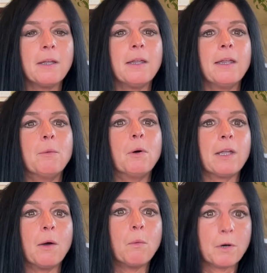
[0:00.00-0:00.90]
It will
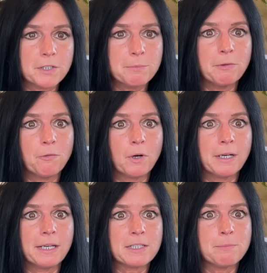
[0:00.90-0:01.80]
get worse before it
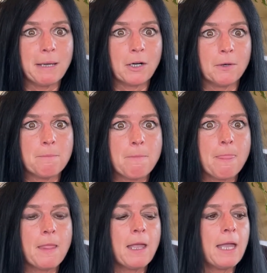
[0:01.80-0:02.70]
gets better.
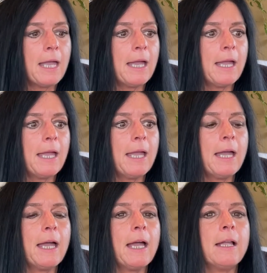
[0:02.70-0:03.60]

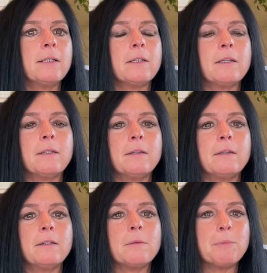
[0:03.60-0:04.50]
And
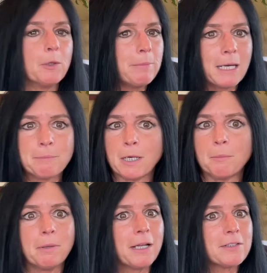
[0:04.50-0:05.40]
the Build Back Better
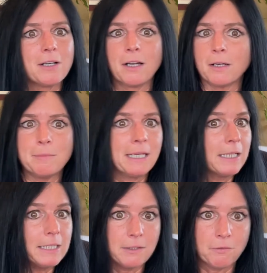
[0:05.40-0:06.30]
plan is not going to make
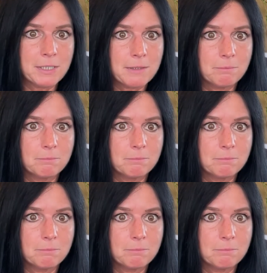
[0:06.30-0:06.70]
any difference.